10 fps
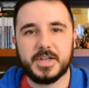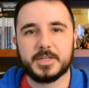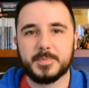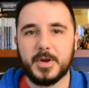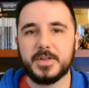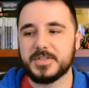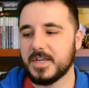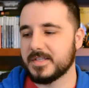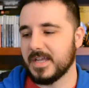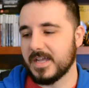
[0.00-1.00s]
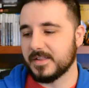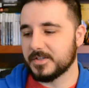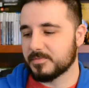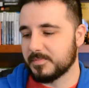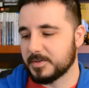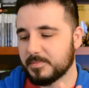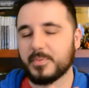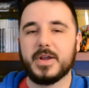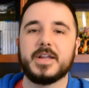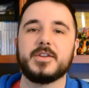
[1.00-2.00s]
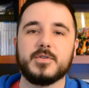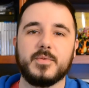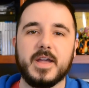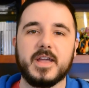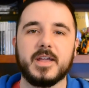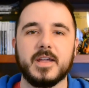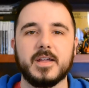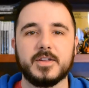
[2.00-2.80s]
experiences and this brand new way